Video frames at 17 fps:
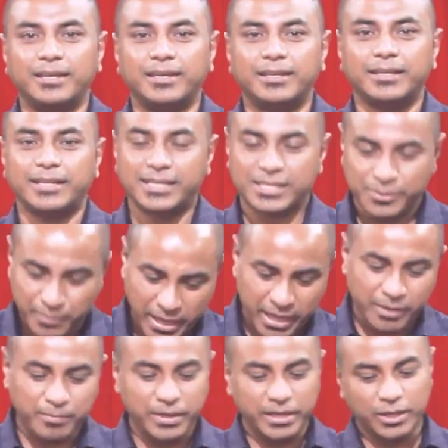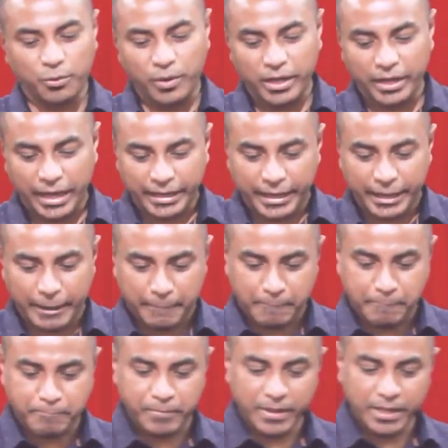that has made me the way I
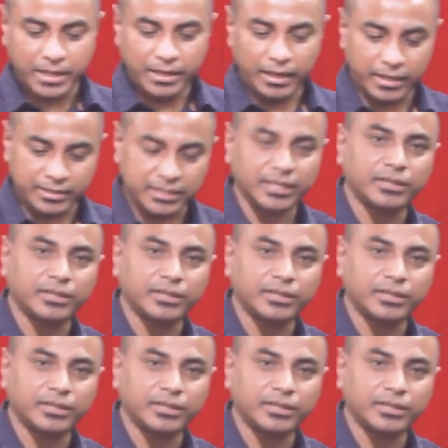am. It's